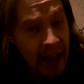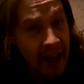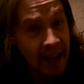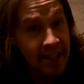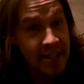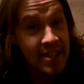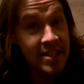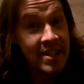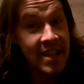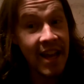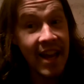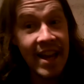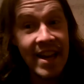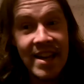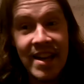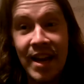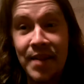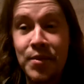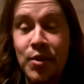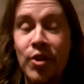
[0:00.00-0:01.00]

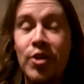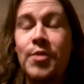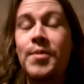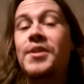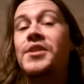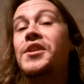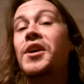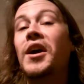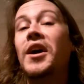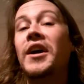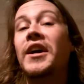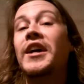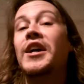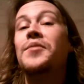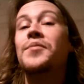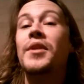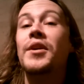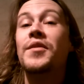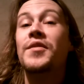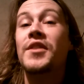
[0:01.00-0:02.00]
Today I'm going to be talking
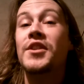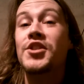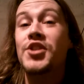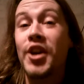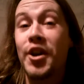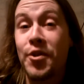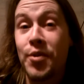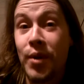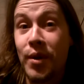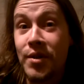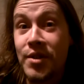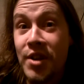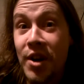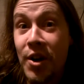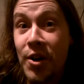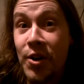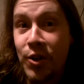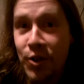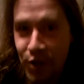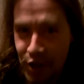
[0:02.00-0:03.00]
about the Jethro
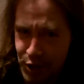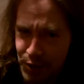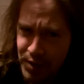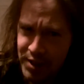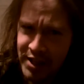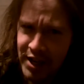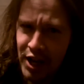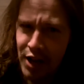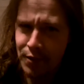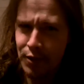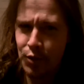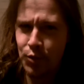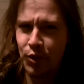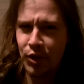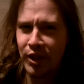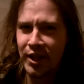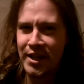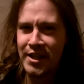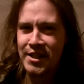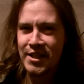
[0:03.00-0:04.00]
Tull Christmas album
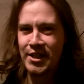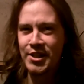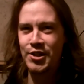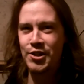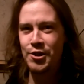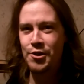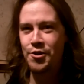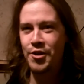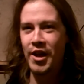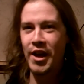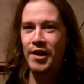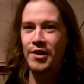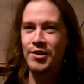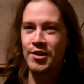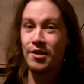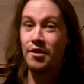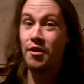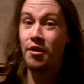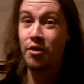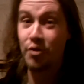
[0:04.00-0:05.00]
released in
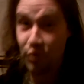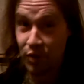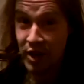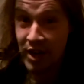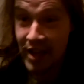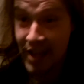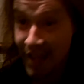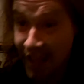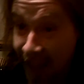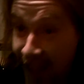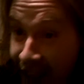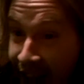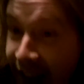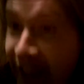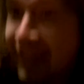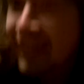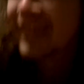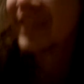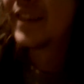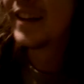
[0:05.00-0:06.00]
2003.
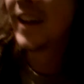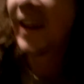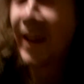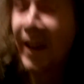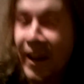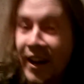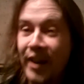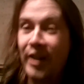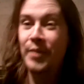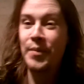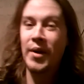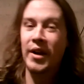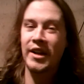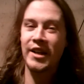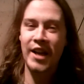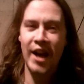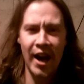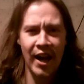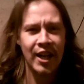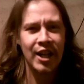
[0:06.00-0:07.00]

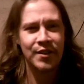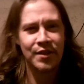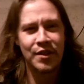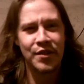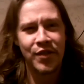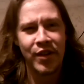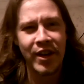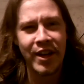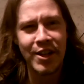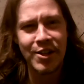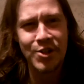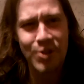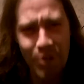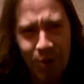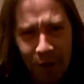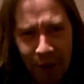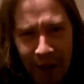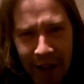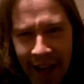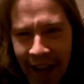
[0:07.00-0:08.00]
Kind of a funny
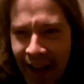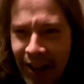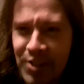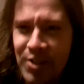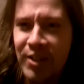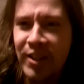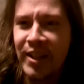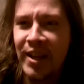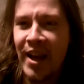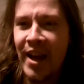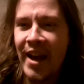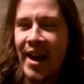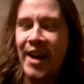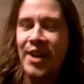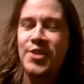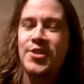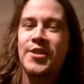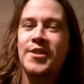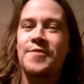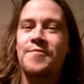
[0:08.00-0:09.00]
story, actually.
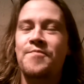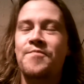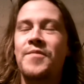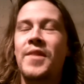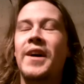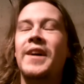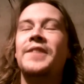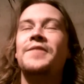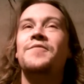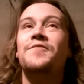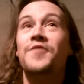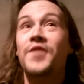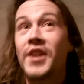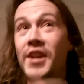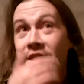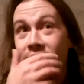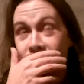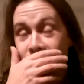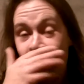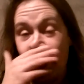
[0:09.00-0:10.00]
I
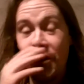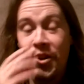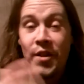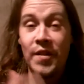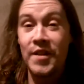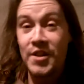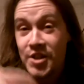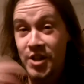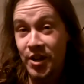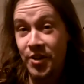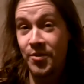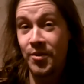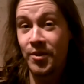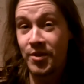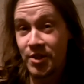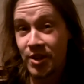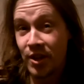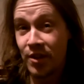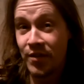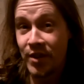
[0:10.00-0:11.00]
finished all of the Jethro
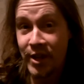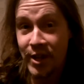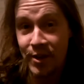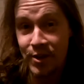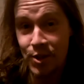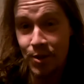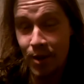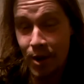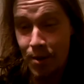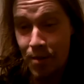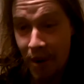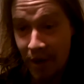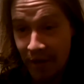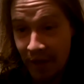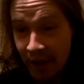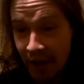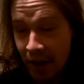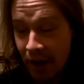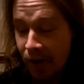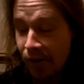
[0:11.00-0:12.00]
Tull videos about a month
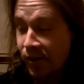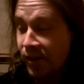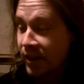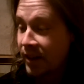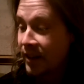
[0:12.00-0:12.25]
ago